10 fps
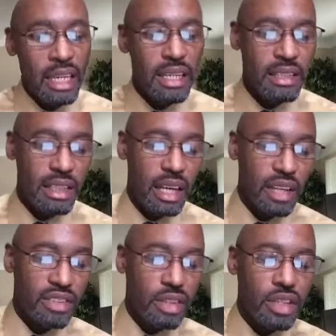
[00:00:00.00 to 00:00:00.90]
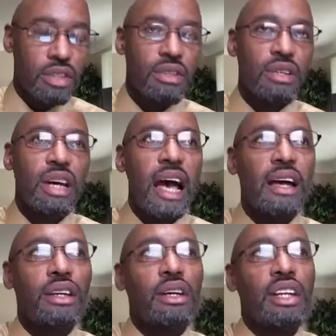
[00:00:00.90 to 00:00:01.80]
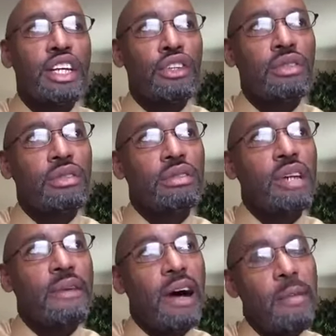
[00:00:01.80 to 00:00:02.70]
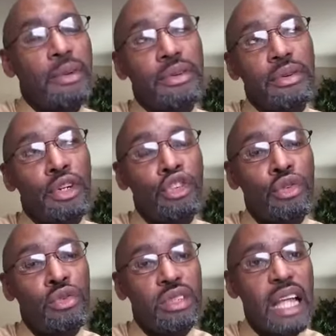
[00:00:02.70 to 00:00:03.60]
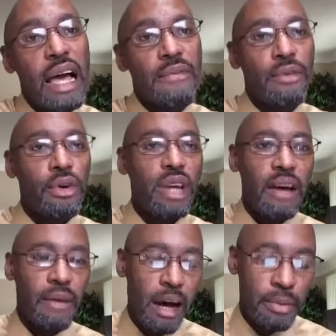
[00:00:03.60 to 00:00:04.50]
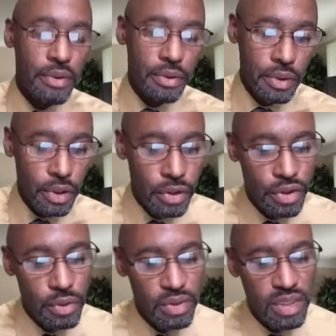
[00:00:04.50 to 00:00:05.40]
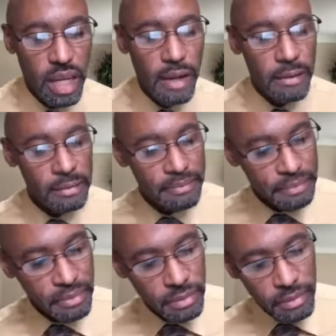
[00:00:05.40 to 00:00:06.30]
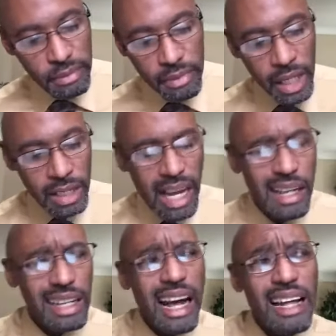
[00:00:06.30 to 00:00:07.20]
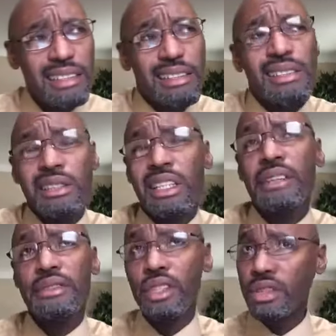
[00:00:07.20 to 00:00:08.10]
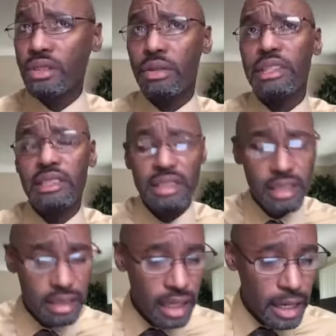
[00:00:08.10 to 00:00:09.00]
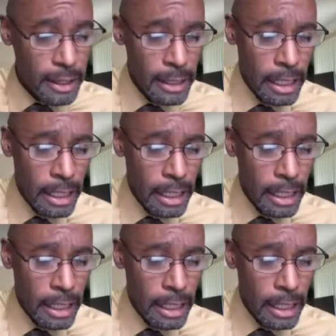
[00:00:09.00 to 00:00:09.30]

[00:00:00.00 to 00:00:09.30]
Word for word: He says, you either have, gonna you have an opportunity to choose life, or you have an opportunity to choose death. Now God still gives us choices today.